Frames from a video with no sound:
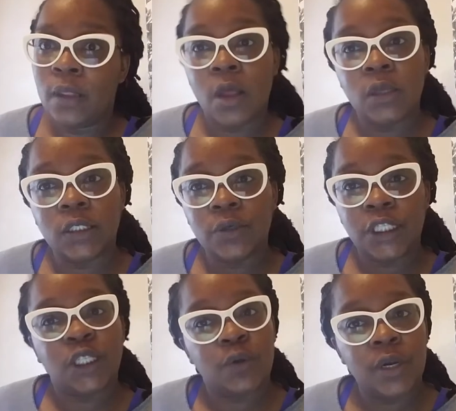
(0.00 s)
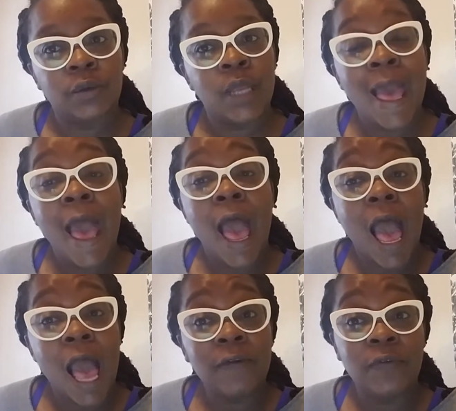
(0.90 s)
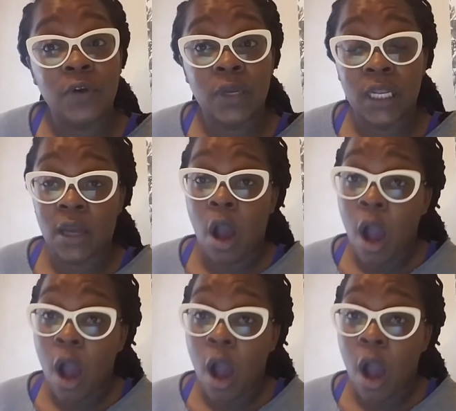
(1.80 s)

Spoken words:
Long story short, after getting